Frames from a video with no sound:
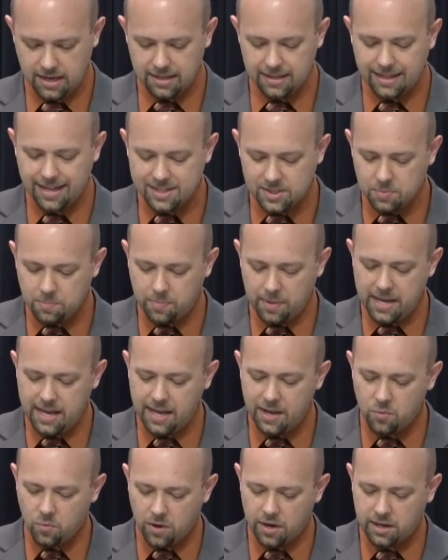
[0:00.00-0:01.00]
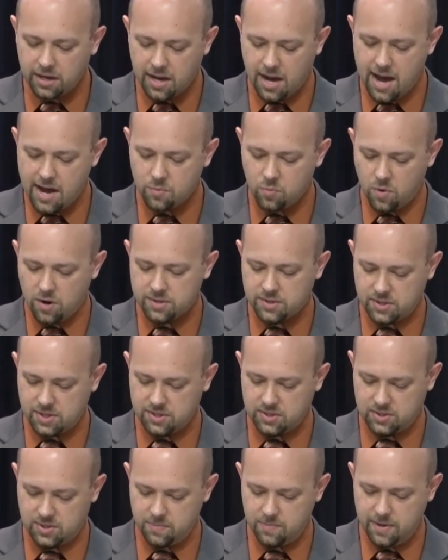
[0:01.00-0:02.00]
Let's be what God wants
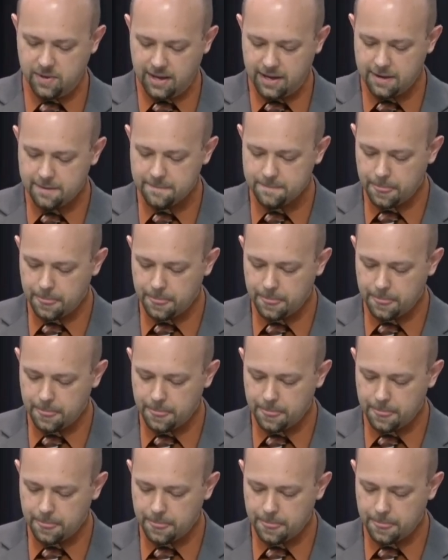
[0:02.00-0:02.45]
us to be.